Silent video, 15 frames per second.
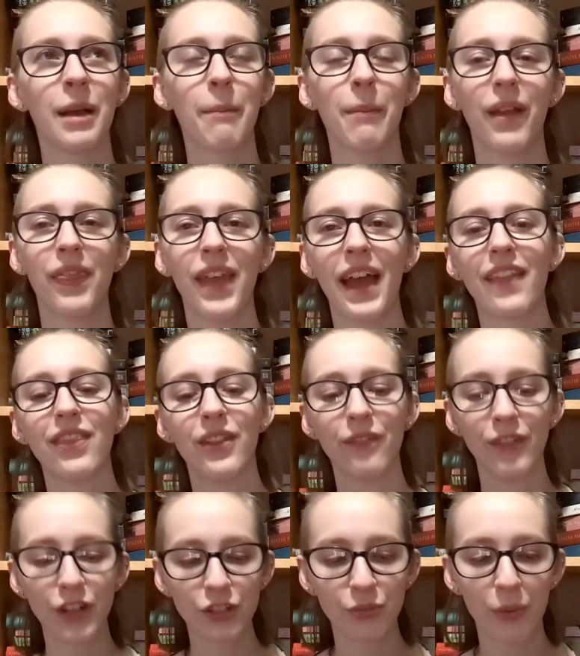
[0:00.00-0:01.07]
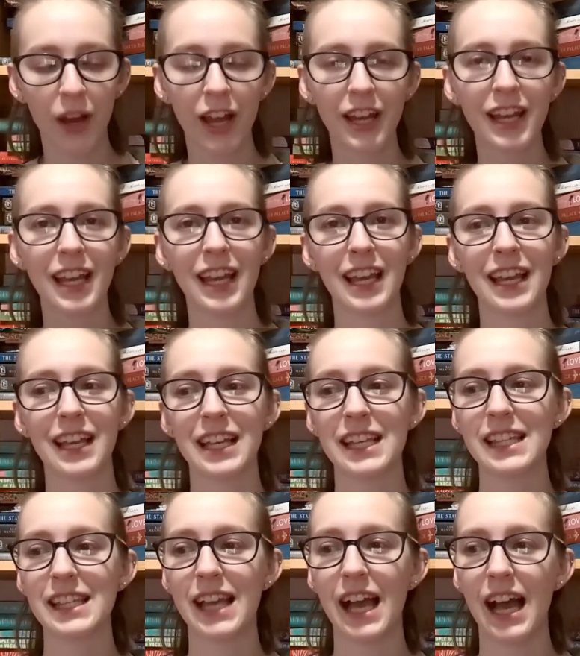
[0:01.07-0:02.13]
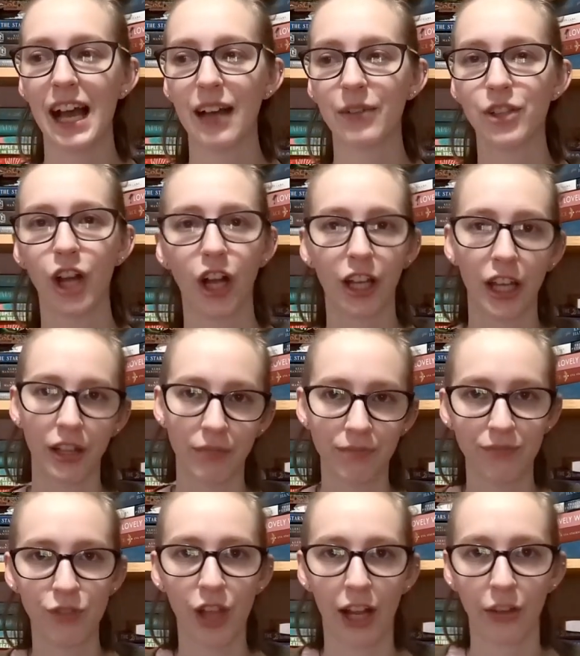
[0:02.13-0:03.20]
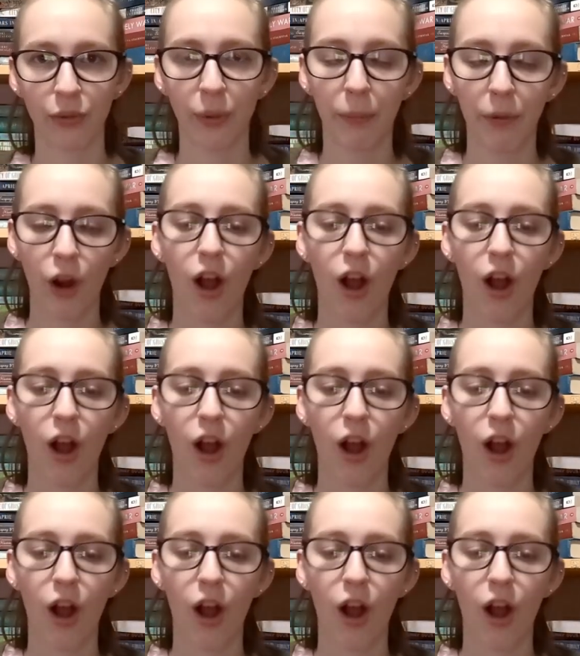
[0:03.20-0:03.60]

But then the first one is uh, stalking Jack the Ripper.